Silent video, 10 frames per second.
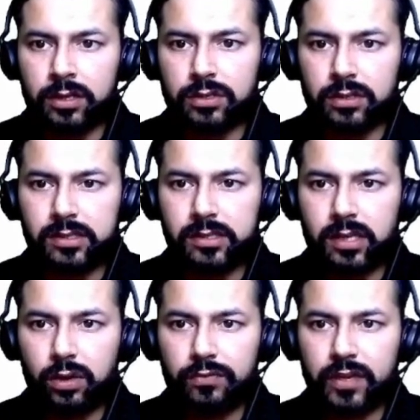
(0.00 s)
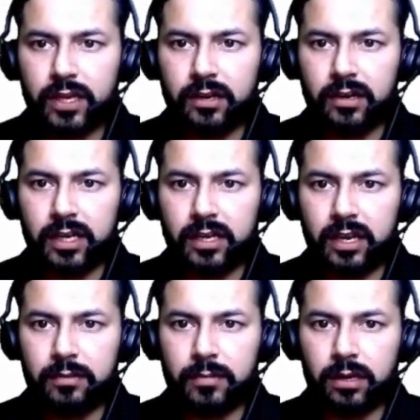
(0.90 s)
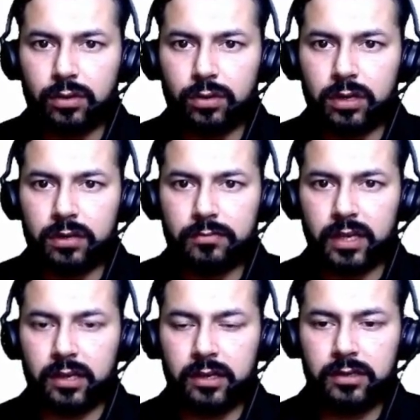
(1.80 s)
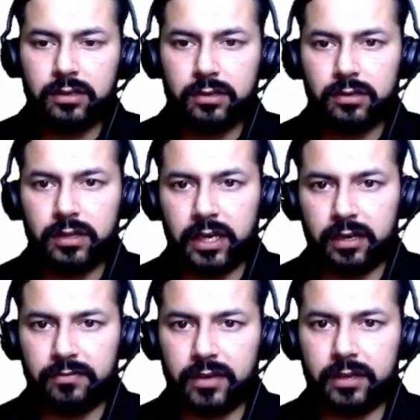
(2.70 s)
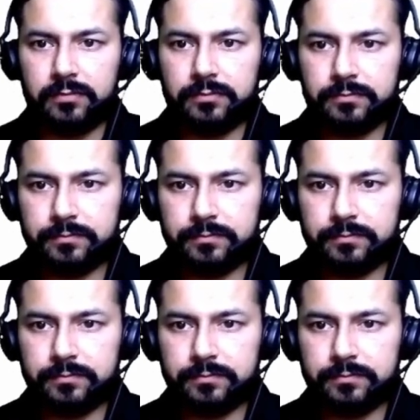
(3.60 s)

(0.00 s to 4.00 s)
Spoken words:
So this is how we can rename a column in a data frame.